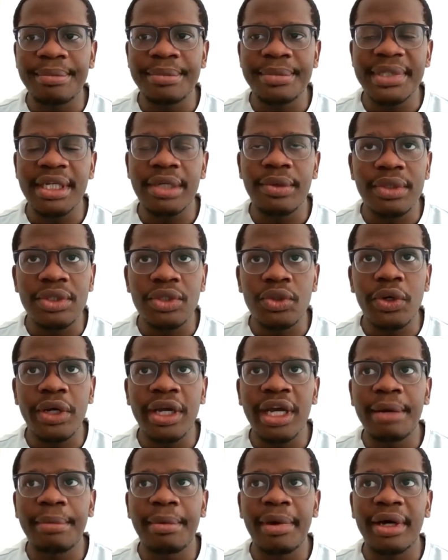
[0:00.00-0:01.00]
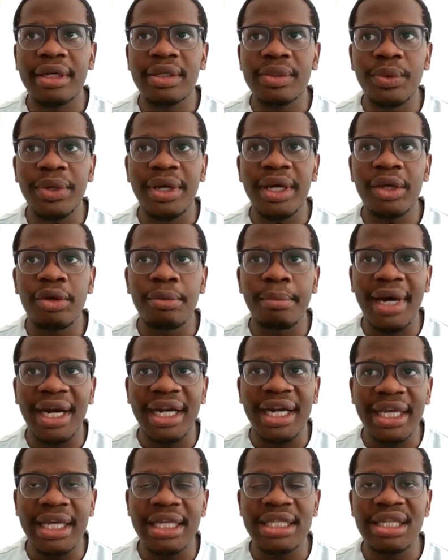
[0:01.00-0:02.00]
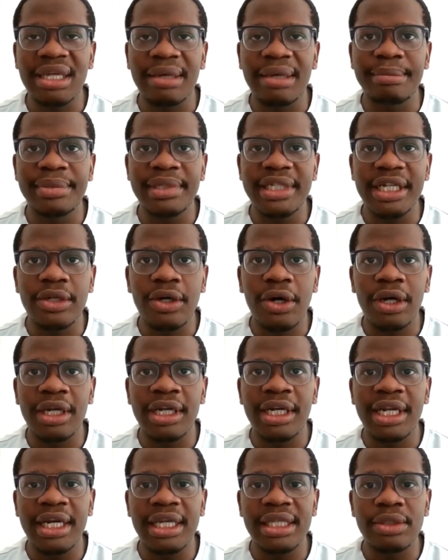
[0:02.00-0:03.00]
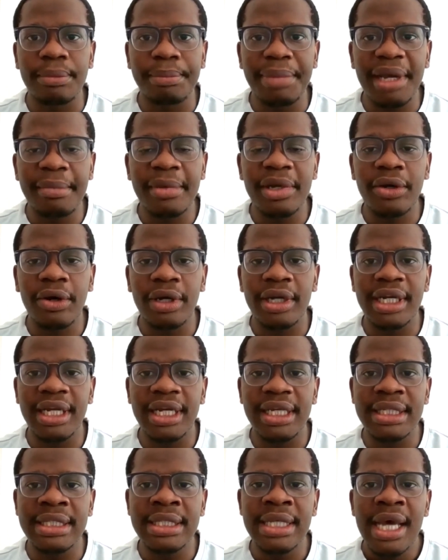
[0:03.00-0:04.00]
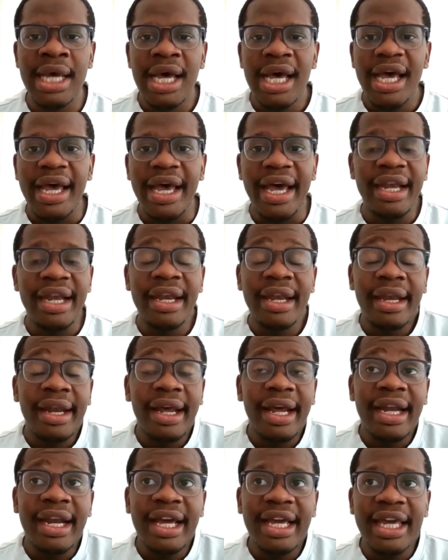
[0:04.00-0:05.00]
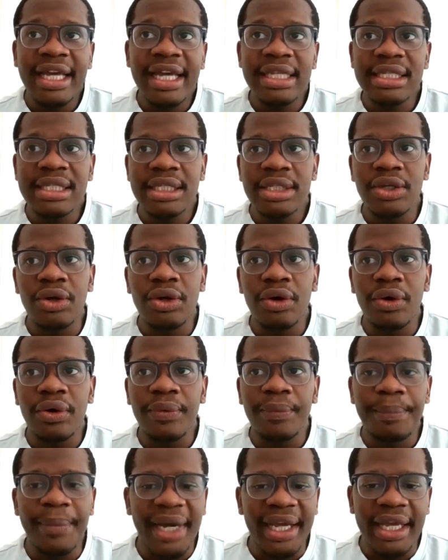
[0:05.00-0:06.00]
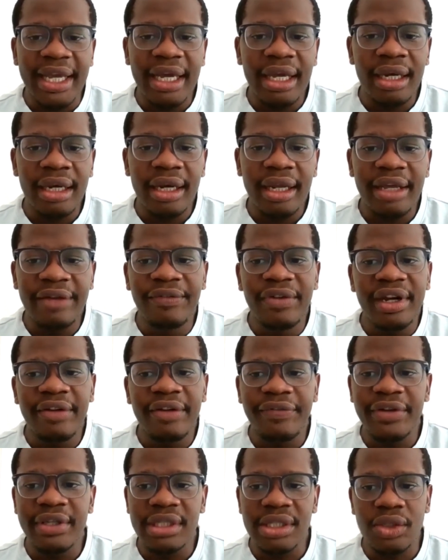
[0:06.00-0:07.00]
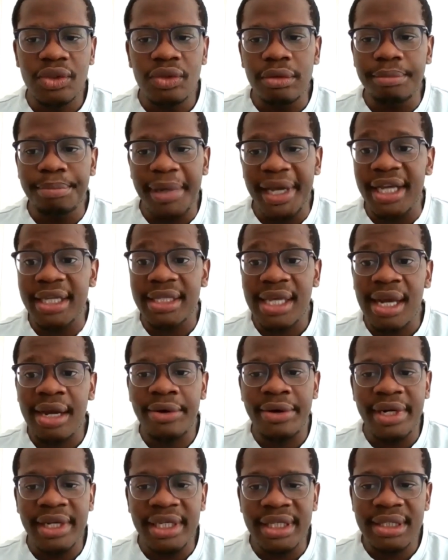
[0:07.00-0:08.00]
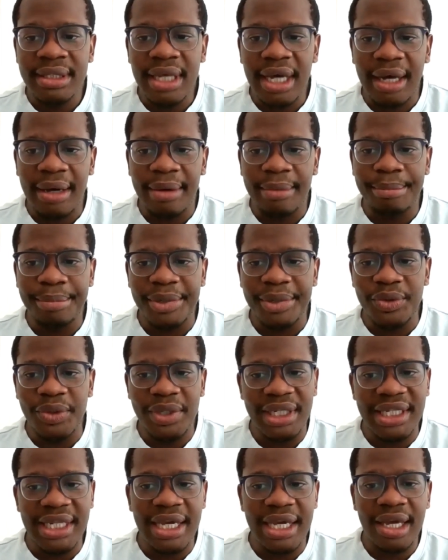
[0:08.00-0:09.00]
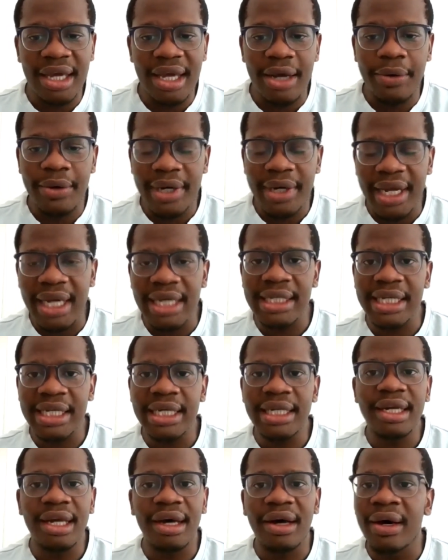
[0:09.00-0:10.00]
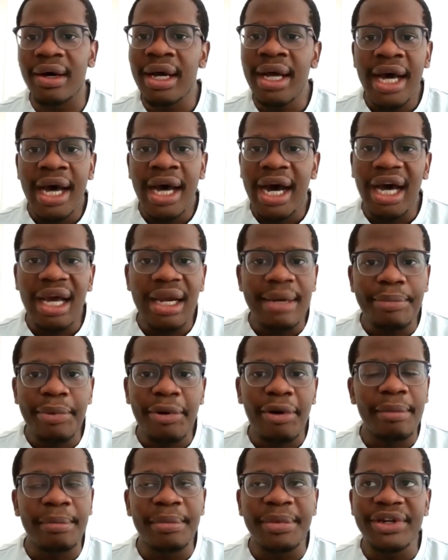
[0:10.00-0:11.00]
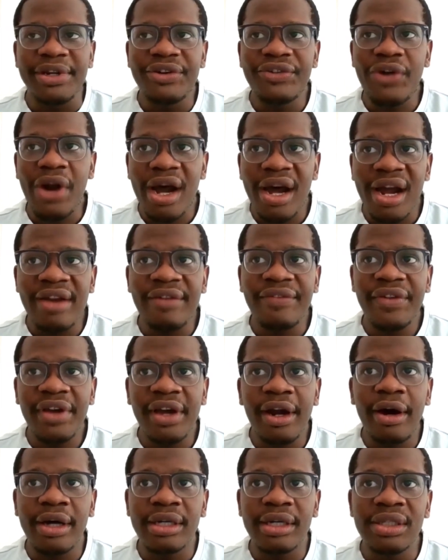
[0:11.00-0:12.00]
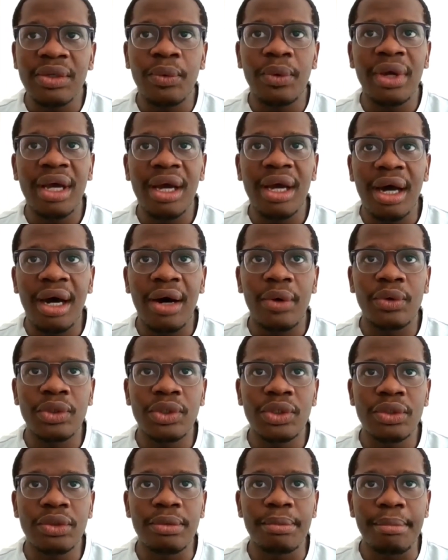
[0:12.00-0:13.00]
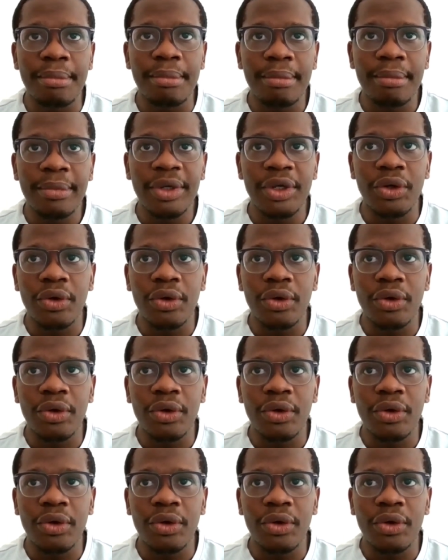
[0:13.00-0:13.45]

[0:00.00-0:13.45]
Sid was talking about, where you might get some debt holidays or payment holidays. And I guess, again, even if it's to pay salaries between taking equity and debt now, I'd probably try and figure out a way how to,